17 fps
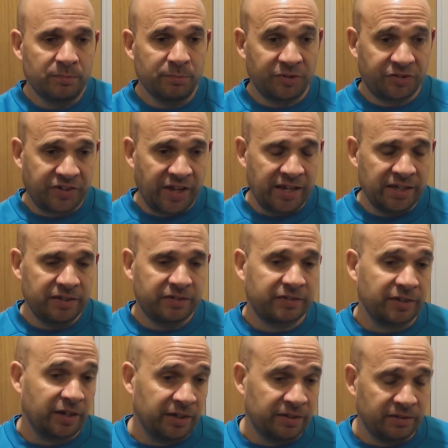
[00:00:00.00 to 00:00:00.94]

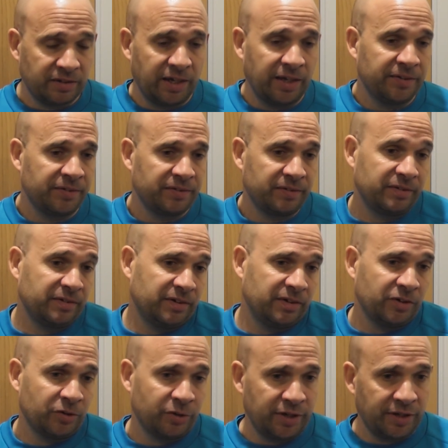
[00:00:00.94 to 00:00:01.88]
mistakes,
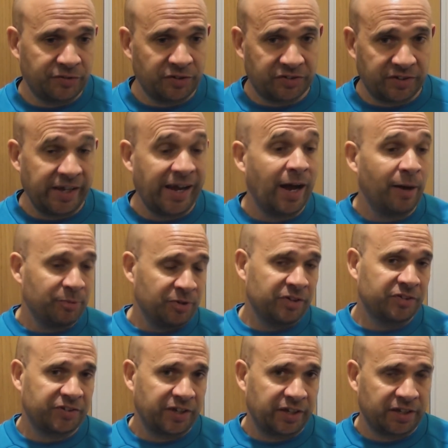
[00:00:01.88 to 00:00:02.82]
and you have to say it happened
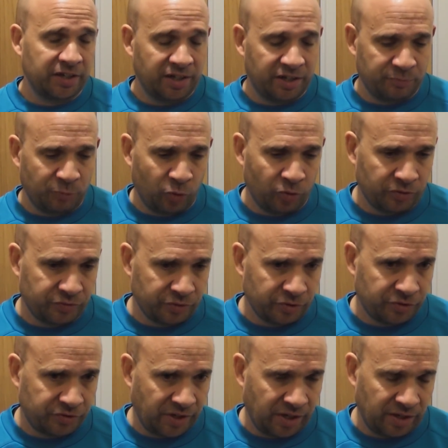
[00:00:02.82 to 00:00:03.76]
in the second half more than the
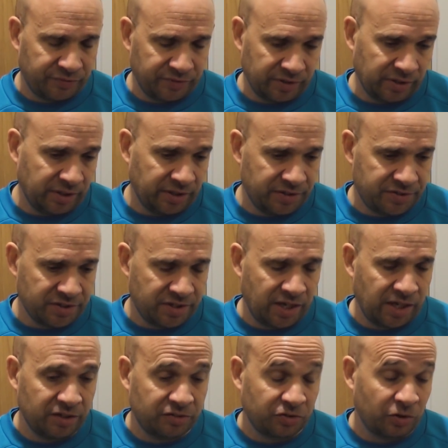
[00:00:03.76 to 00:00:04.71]
first half here
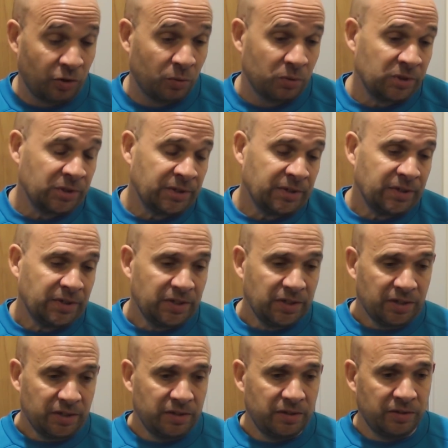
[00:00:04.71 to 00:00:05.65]
today. So,
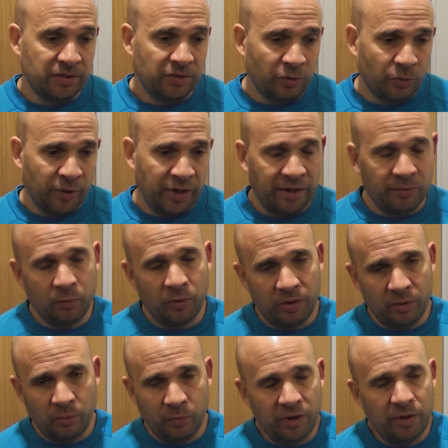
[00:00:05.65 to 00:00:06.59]
we'll have
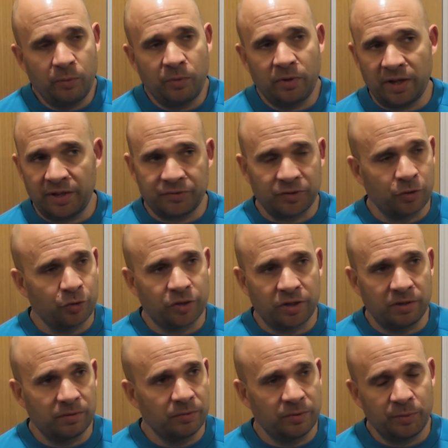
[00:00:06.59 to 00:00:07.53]
to
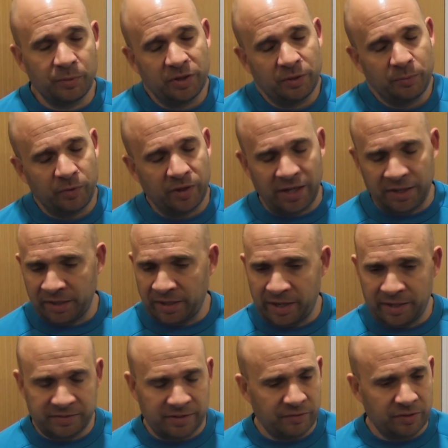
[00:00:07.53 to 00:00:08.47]
look at, we
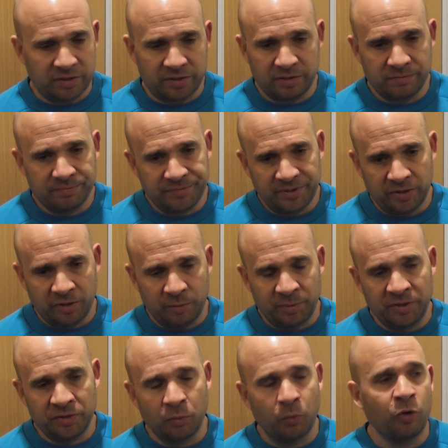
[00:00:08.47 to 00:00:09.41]
analyse everything,
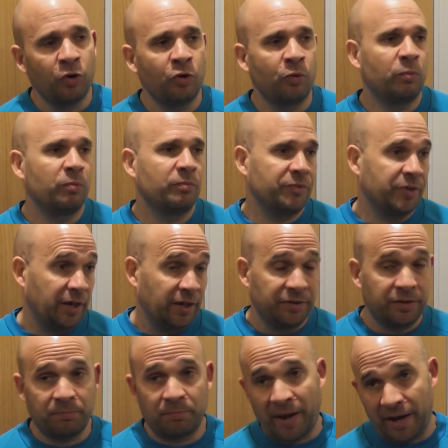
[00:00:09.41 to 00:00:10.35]
the work
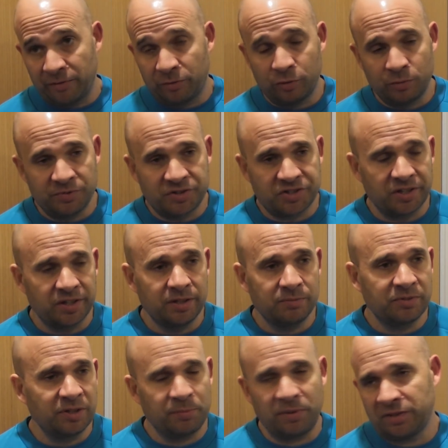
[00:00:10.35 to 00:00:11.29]
that the backroom
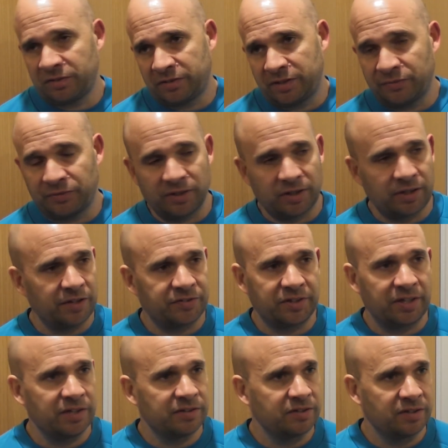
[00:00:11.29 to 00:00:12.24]
team, they've been different class
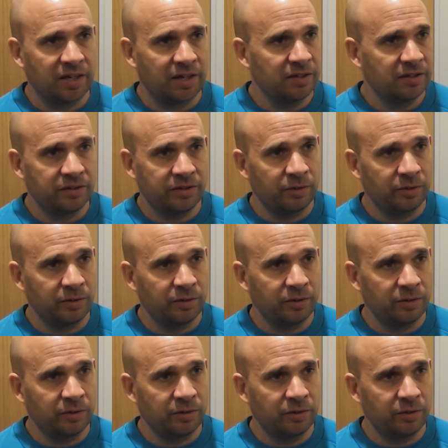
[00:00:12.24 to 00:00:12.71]
again today,